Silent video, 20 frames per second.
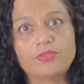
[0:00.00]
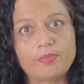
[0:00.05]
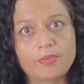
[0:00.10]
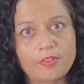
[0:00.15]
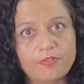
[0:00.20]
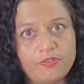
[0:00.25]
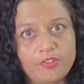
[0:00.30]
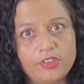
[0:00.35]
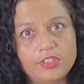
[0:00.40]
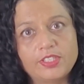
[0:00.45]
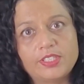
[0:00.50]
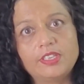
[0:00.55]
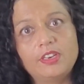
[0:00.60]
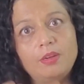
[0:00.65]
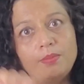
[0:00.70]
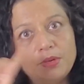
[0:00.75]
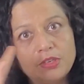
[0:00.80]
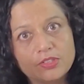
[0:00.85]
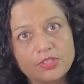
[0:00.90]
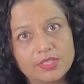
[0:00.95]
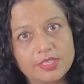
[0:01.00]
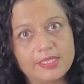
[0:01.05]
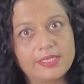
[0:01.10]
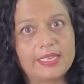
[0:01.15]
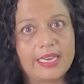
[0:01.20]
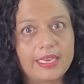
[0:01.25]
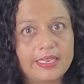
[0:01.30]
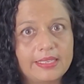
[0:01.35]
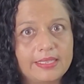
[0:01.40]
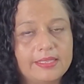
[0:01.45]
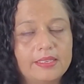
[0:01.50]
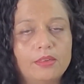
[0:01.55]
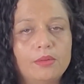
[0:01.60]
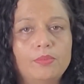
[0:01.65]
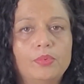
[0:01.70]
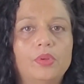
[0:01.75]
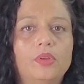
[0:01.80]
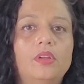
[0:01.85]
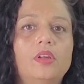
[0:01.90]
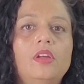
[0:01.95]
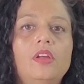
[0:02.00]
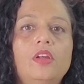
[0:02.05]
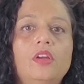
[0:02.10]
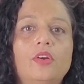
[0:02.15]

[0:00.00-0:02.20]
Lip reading: from the first syllable to the second syllable.